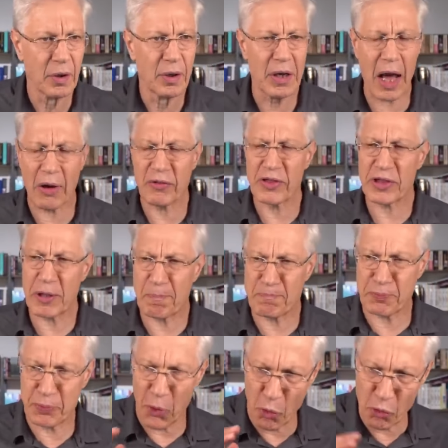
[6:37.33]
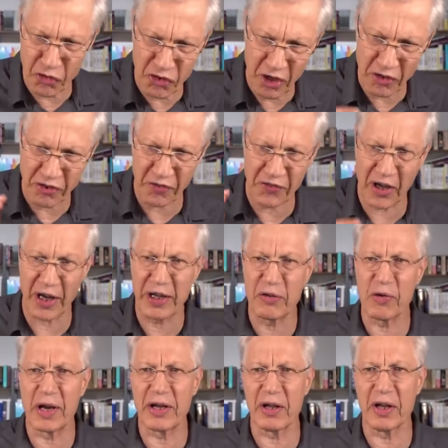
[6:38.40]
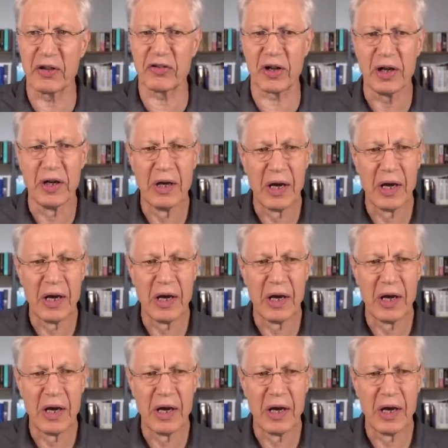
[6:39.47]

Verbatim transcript: Now, the process of cutting regulation